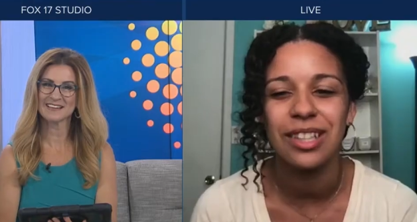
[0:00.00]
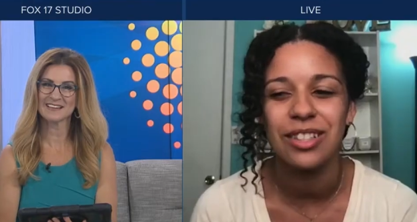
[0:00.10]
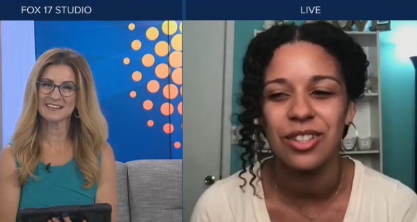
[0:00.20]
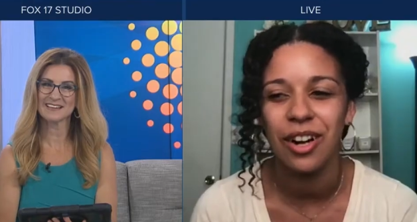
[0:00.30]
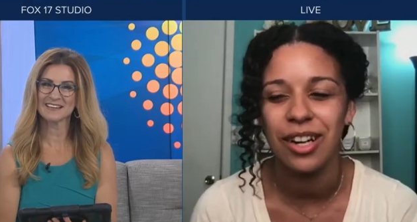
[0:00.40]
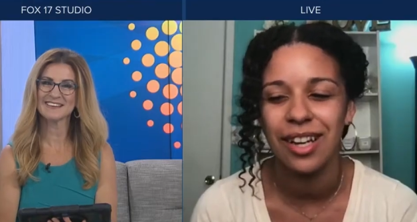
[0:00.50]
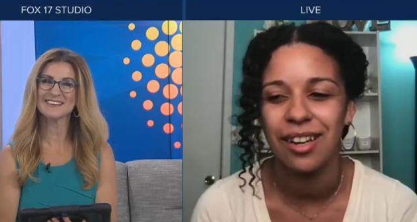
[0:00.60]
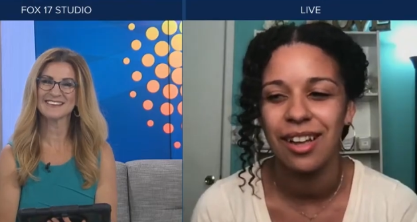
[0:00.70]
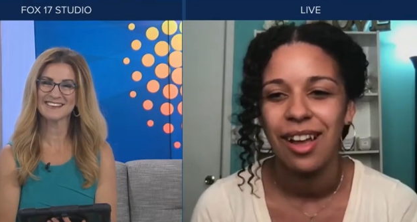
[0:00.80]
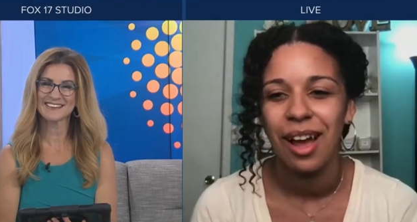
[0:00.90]

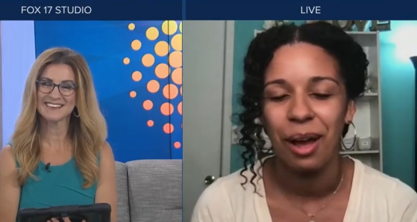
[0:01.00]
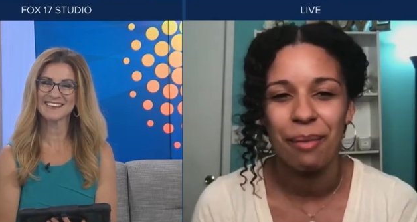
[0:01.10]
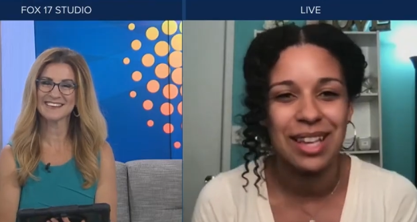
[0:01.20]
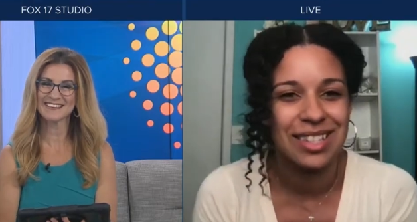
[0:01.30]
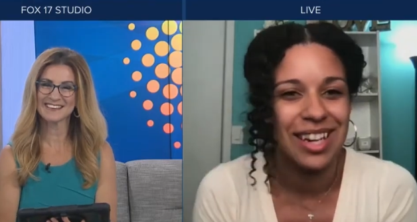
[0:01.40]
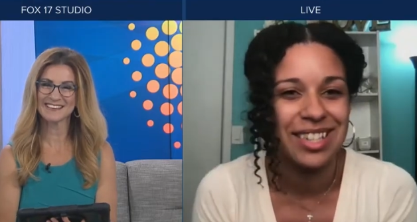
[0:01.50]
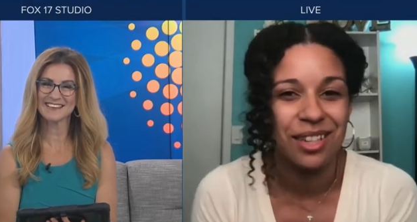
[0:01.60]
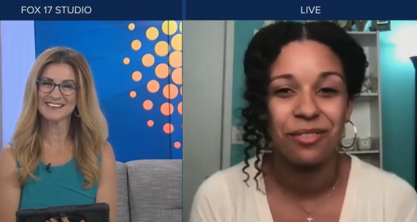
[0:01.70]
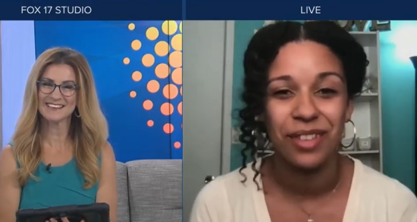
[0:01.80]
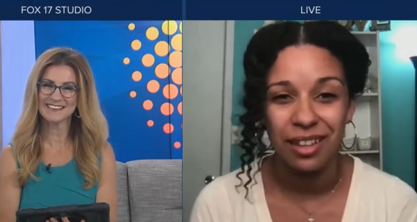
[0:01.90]
Speaker 1: started um, as an
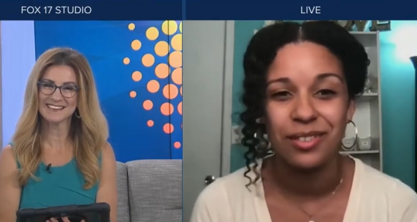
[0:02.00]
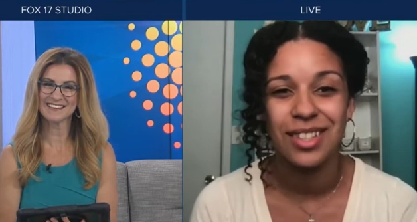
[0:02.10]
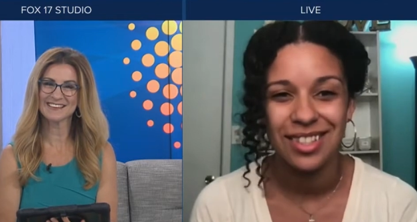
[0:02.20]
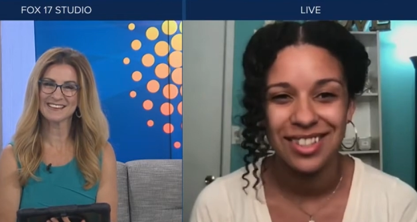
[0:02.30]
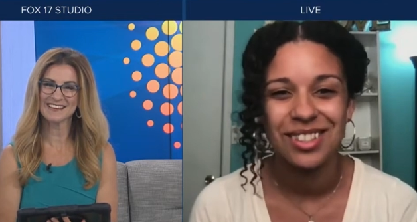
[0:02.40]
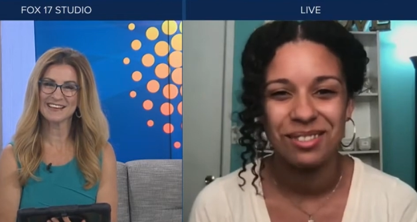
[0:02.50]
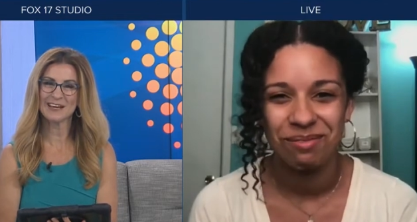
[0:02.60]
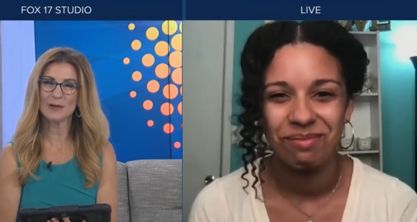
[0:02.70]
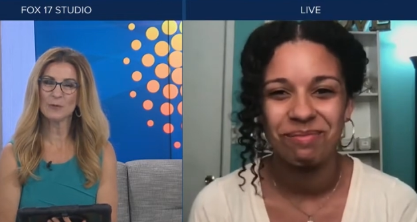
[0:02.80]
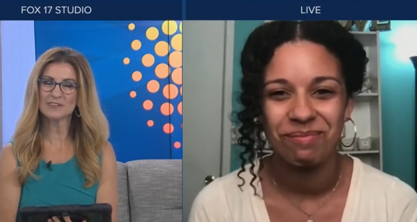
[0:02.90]
idea of gifts.
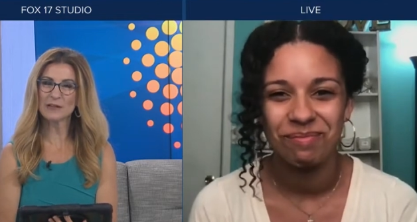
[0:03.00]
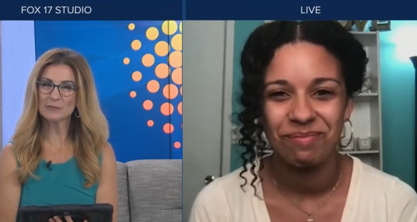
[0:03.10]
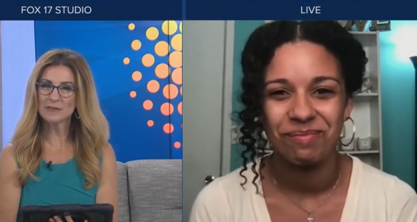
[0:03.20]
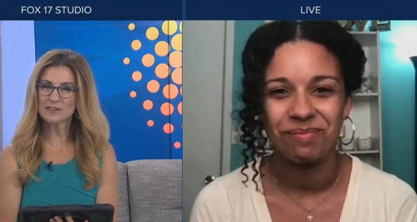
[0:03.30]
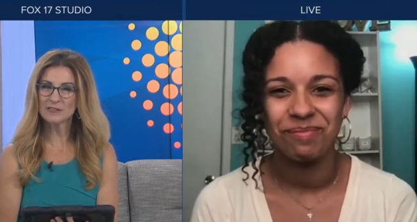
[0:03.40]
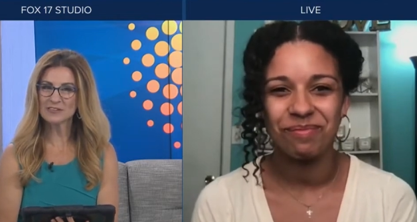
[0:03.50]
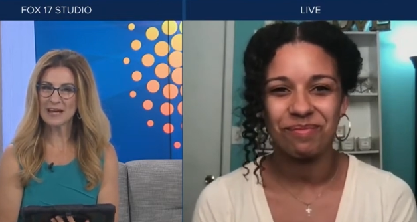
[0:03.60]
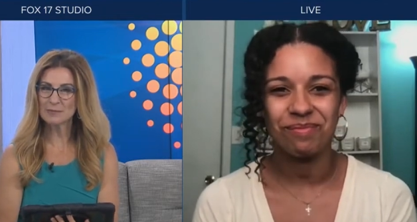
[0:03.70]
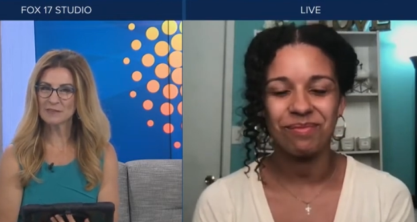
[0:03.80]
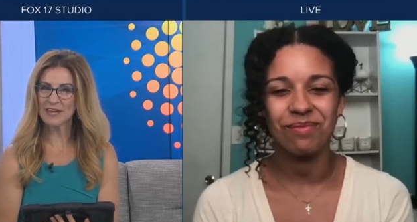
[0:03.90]
Speaker 2: Well, tell us about the different
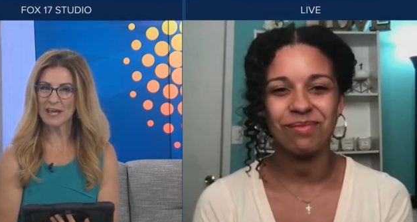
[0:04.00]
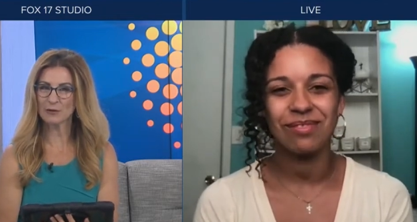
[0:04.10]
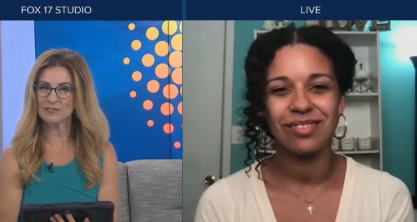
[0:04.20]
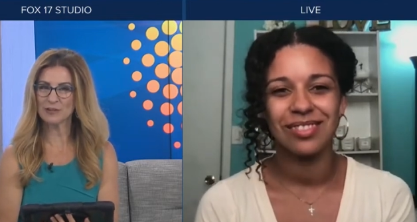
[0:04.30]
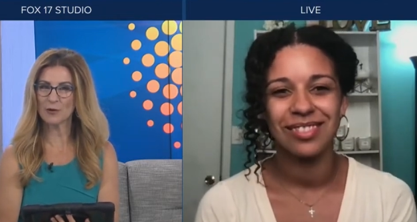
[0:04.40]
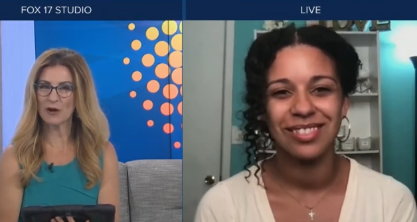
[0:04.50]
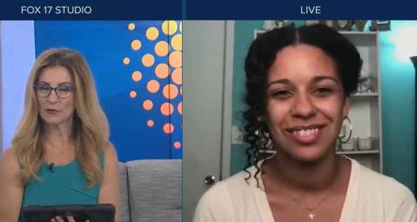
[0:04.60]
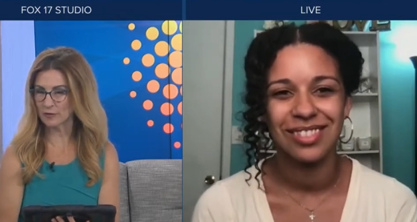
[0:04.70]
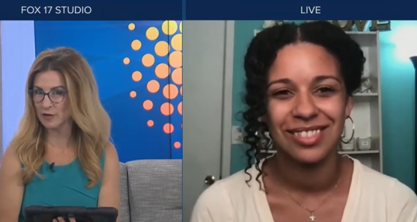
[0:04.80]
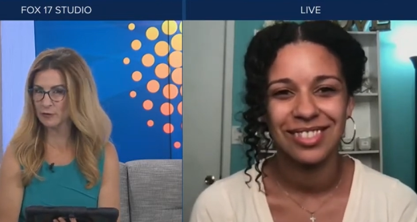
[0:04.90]
types of candles that you
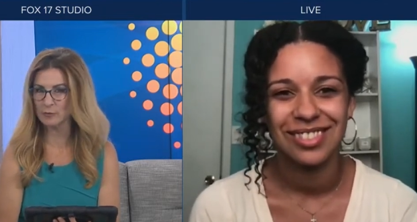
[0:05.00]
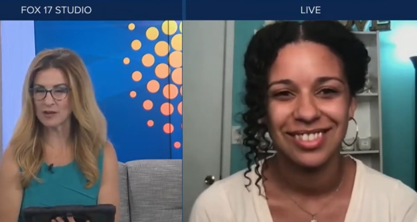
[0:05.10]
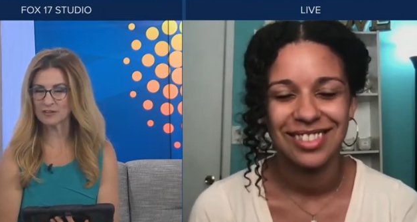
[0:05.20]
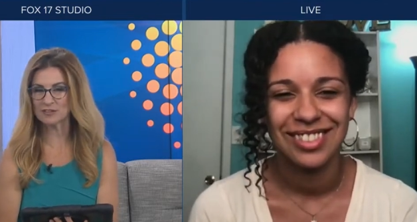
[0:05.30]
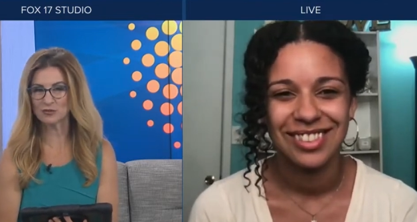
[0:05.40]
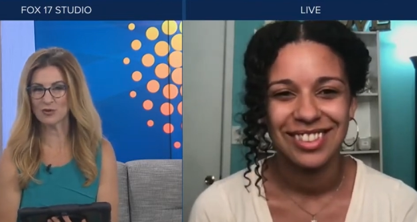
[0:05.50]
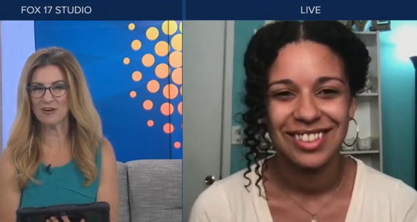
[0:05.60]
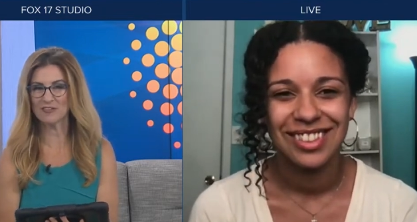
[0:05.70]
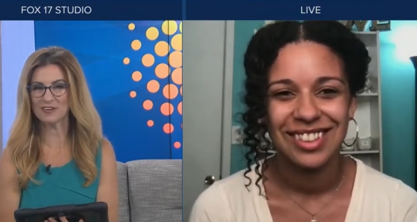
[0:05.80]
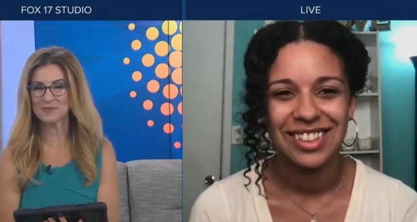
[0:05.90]
offer, or the other products that you
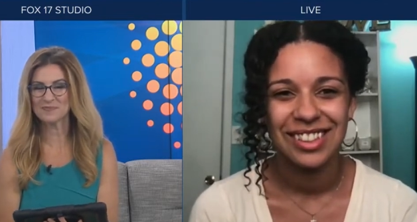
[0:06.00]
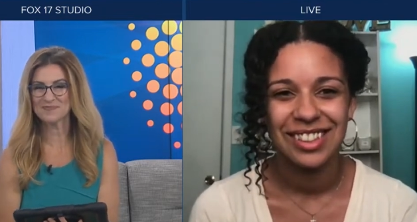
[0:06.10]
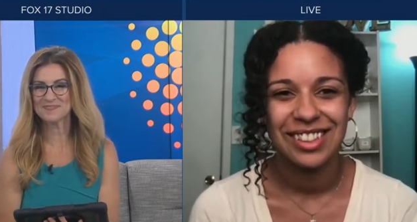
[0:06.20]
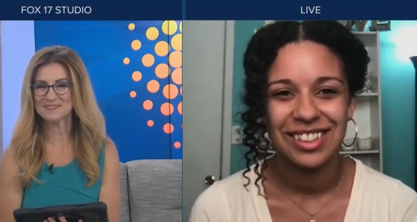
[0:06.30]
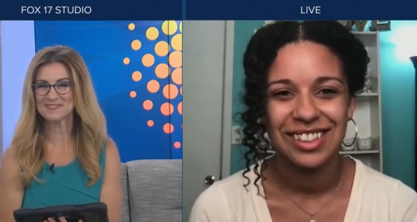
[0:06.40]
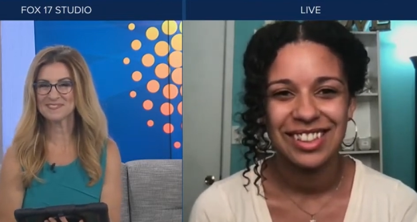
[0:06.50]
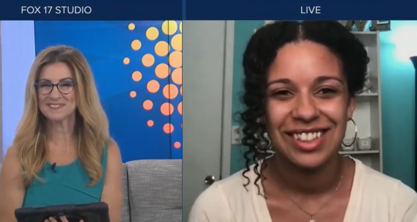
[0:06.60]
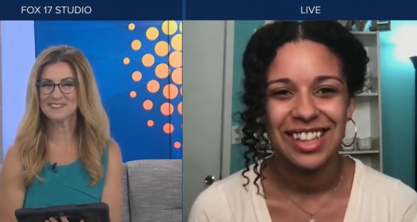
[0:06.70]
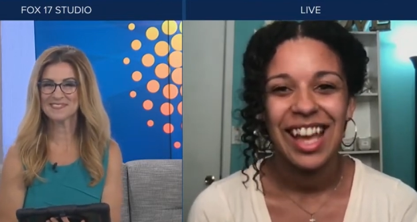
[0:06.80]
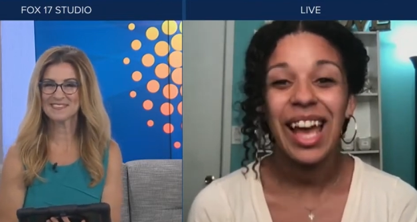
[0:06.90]
offer.
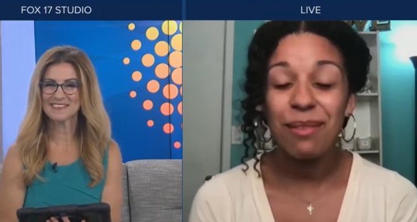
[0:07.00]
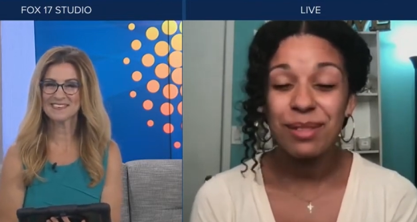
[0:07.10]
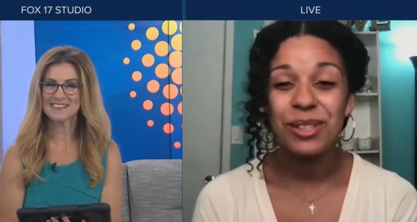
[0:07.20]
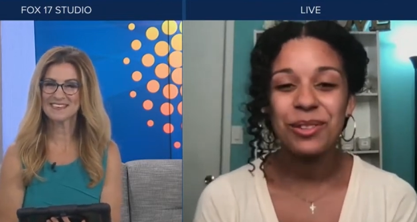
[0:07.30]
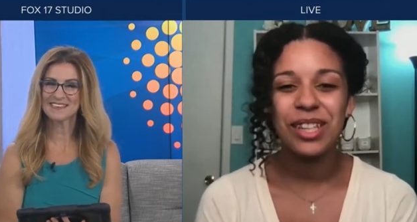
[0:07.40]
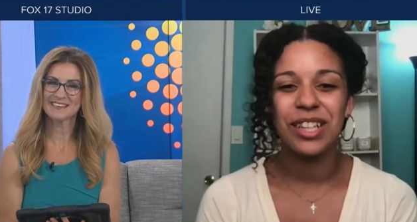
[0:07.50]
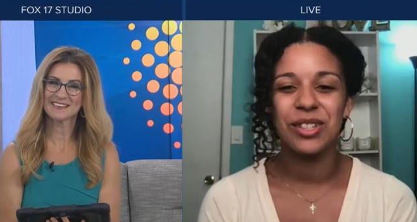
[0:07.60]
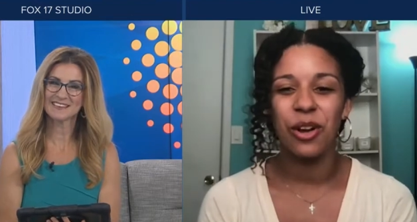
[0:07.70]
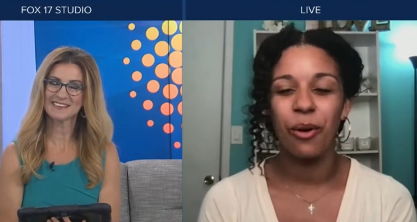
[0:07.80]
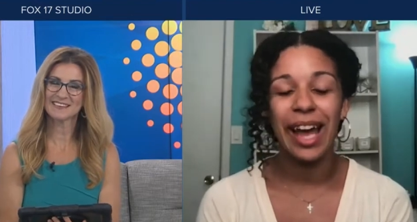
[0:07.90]
Speaker 1: Absolutely.
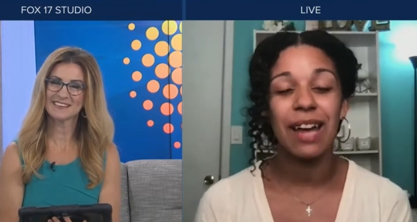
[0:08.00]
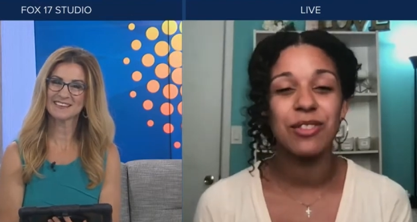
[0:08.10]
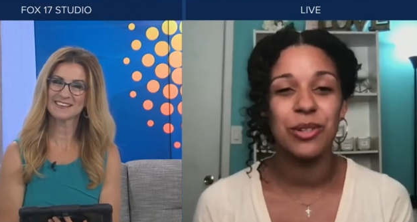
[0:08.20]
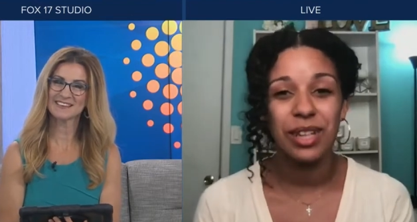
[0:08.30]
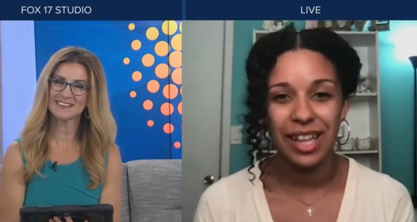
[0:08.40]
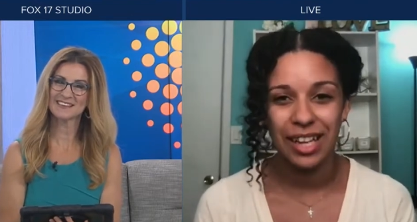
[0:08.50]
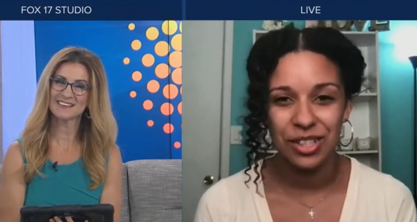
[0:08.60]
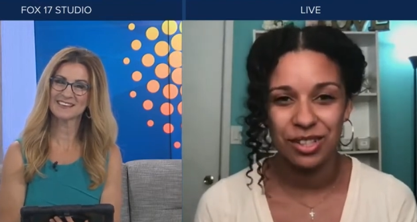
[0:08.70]
So I have two collections